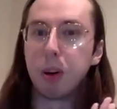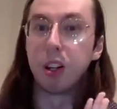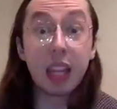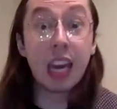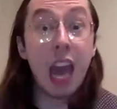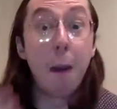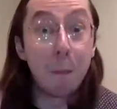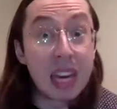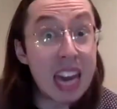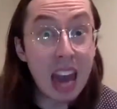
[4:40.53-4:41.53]
Like
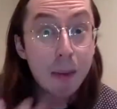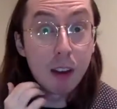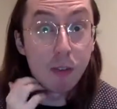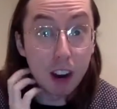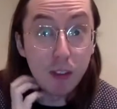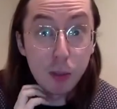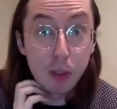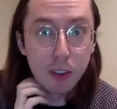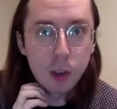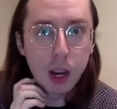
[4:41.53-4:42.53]
me and my friend from the
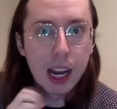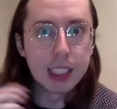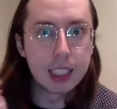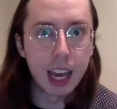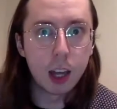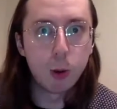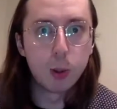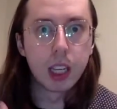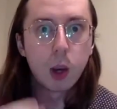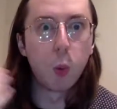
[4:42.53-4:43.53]
fifth grade, Isaiah, who was
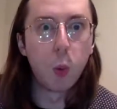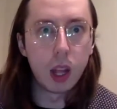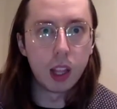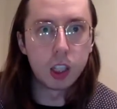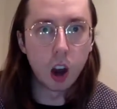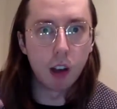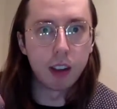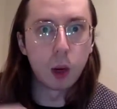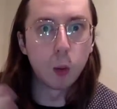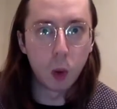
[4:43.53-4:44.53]
like really tall and
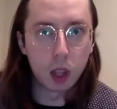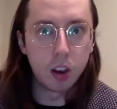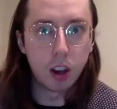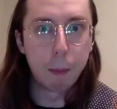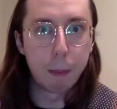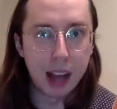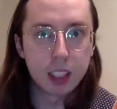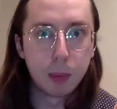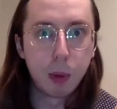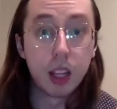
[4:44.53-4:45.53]
like really good at
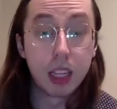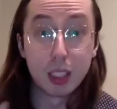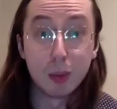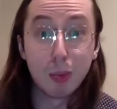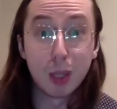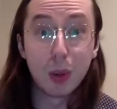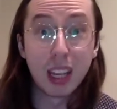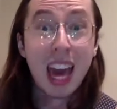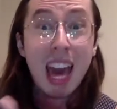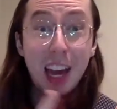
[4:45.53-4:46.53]
basketball. And like sometimes he would like
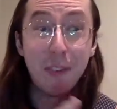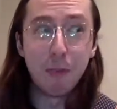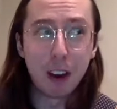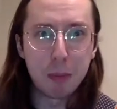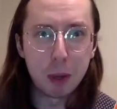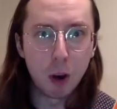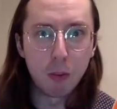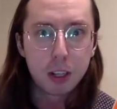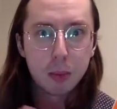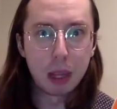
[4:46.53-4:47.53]
invite me over
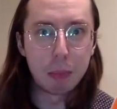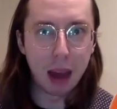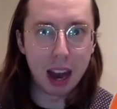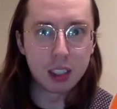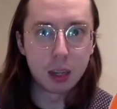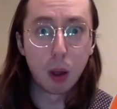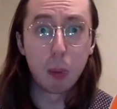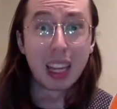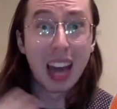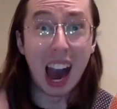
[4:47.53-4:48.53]
to play basketball, but
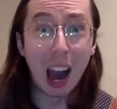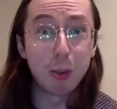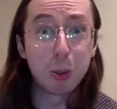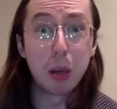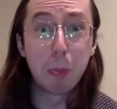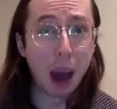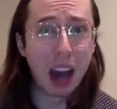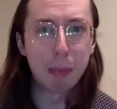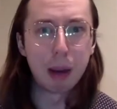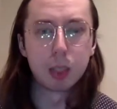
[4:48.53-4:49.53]
like I was really bad at
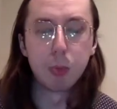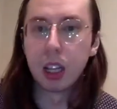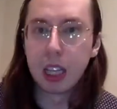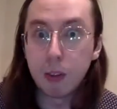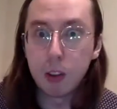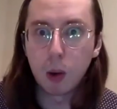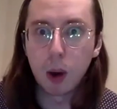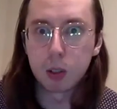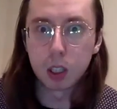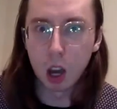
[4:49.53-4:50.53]
basketball, even though I
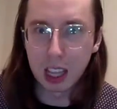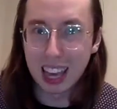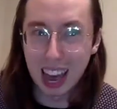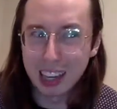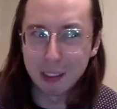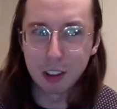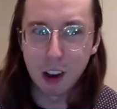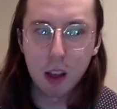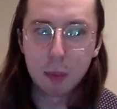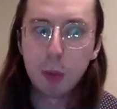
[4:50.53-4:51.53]
was kind of tall,
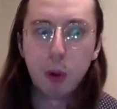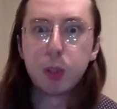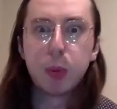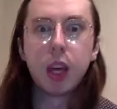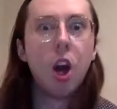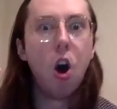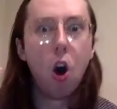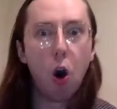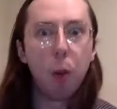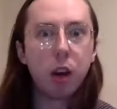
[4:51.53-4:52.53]
and people would always be like,
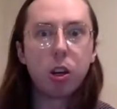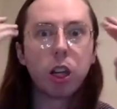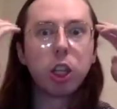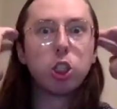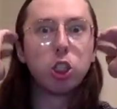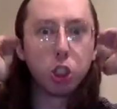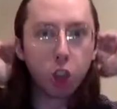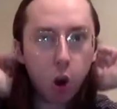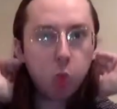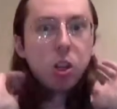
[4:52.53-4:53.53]
oh my God, you're like
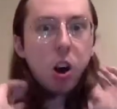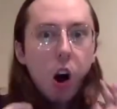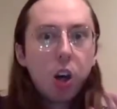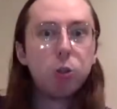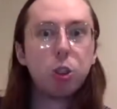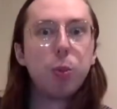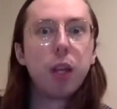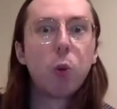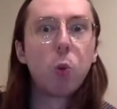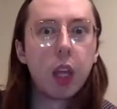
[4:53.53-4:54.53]
so tall, you should be like
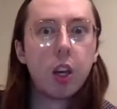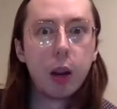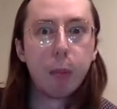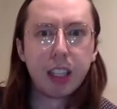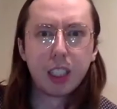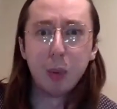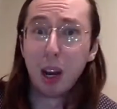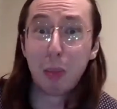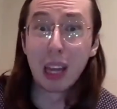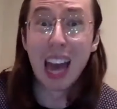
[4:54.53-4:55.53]
really good at basketball. And I'd
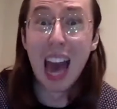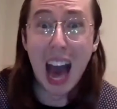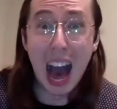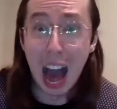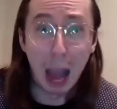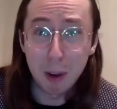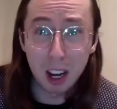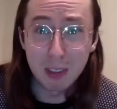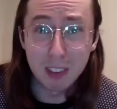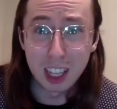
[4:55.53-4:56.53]
be like, I'm not
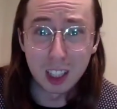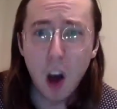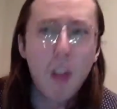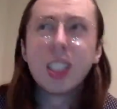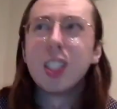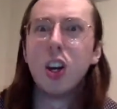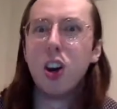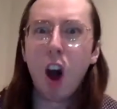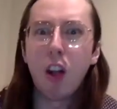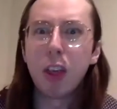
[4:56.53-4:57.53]
even that tall. And that's
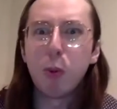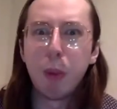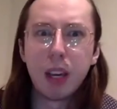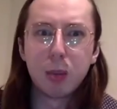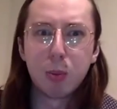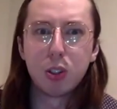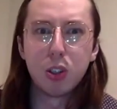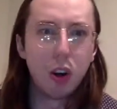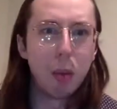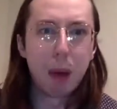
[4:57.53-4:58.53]
not like what makes a person
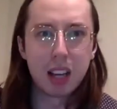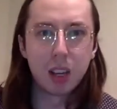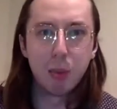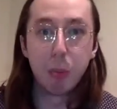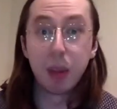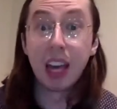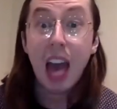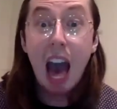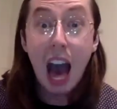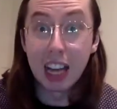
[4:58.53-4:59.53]
good at basketball. But like
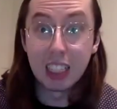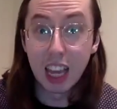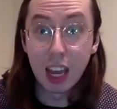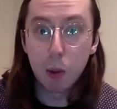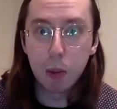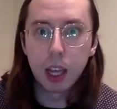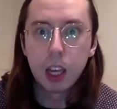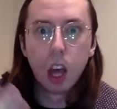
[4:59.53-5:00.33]
Isaiah would be like,